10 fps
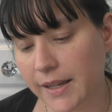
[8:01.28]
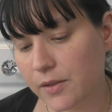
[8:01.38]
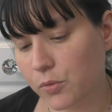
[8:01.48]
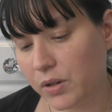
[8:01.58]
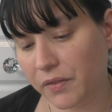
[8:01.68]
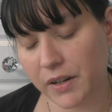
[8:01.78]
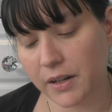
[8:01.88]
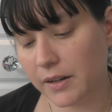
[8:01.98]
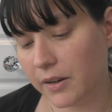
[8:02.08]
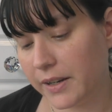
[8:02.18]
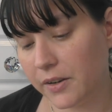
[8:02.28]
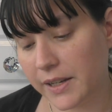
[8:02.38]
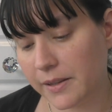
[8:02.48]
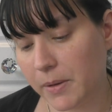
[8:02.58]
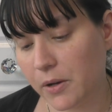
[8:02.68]
there's all different like
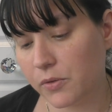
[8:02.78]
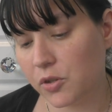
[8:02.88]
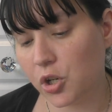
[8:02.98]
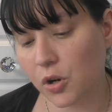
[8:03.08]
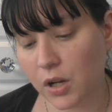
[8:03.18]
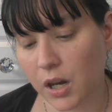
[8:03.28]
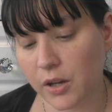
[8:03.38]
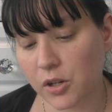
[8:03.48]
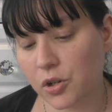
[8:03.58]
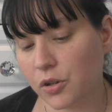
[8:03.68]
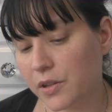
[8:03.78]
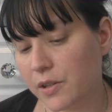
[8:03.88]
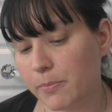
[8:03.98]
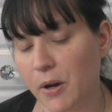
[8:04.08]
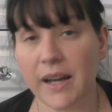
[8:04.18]
nice smells chocolate sugar and
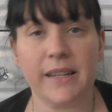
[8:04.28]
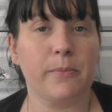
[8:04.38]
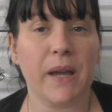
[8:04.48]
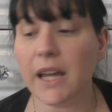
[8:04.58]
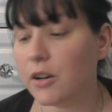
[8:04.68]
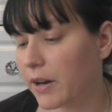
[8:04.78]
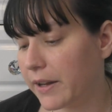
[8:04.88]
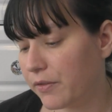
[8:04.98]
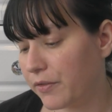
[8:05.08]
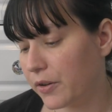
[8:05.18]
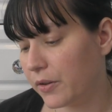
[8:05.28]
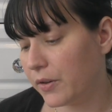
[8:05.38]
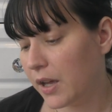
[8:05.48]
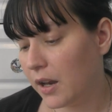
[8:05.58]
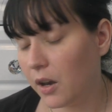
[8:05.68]
spice pink
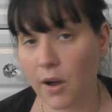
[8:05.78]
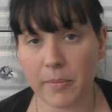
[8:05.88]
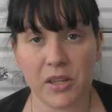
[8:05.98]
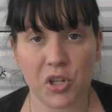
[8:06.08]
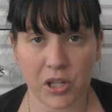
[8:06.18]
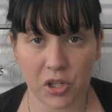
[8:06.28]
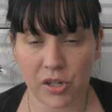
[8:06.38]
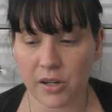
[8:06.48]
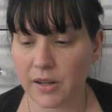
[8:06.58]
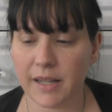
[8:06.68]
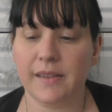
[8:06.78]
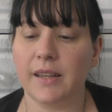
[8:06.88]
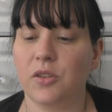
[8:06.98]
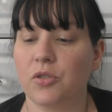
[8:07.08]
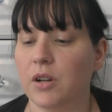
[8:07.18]
grapefruit lime and ginger
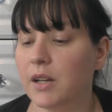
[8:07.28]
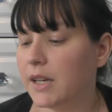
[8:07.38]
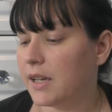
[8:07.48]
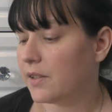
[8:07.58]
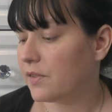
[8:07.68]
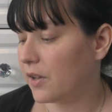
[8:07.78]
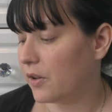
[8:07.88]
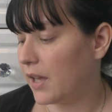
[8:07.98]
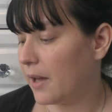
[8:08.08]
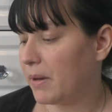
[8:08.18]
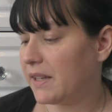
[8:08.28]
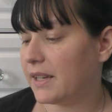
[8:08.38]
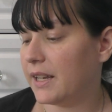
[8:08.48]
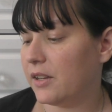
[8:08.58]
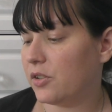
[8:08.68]
etc so yeah
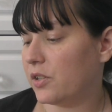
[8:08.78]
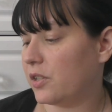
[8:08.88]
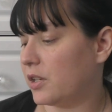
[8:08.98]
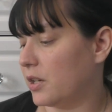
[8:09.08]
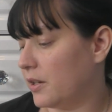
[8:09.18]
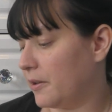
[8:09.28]
basically you just